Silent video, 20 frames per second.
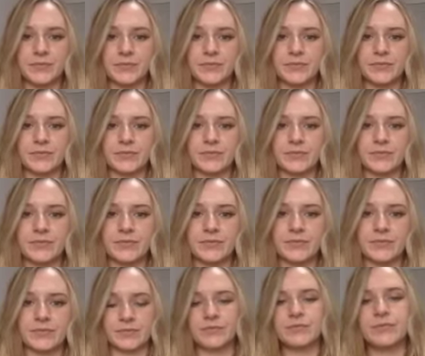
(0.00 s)

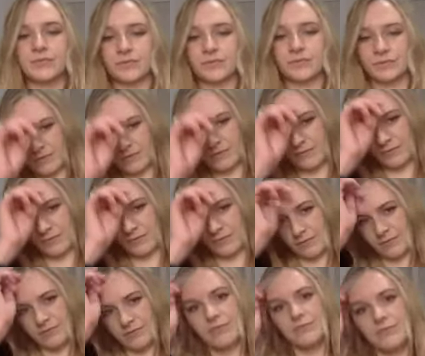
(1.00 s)

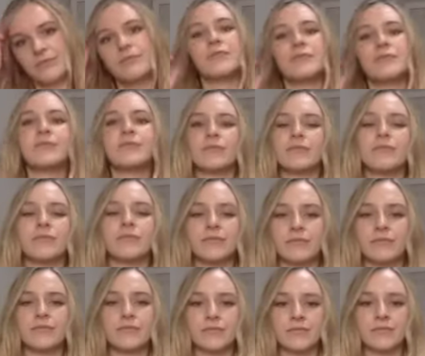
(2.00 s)

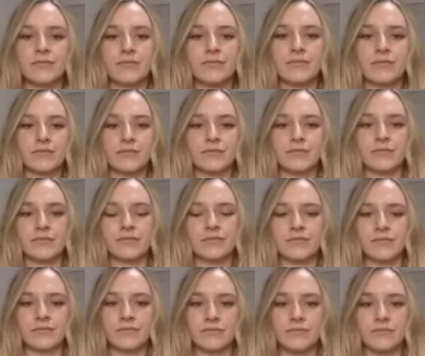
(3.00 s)

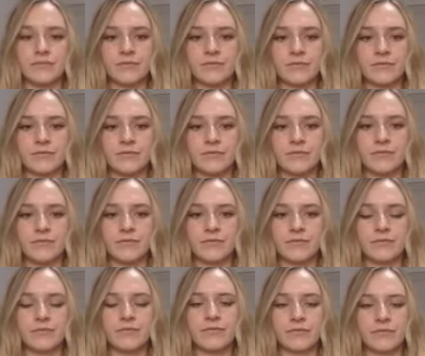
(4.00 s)

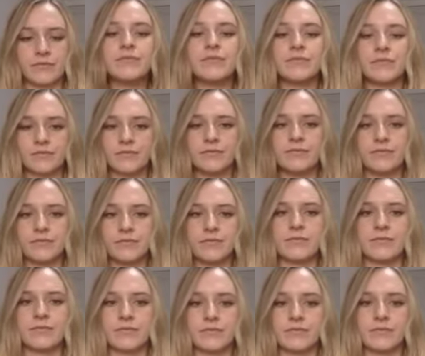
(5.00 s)

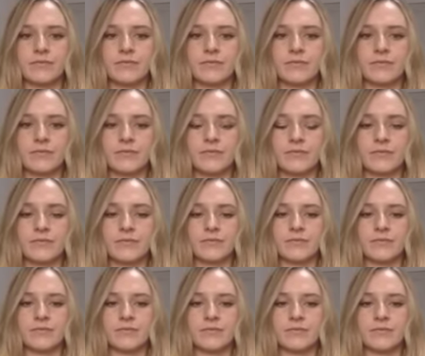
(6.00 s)

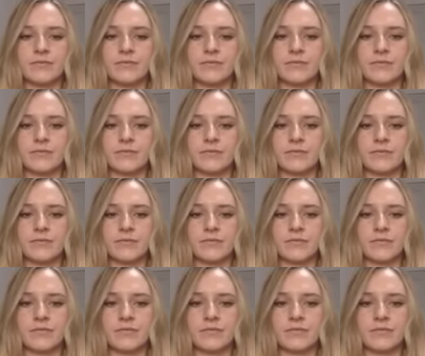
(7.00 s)
This person isn't speaking.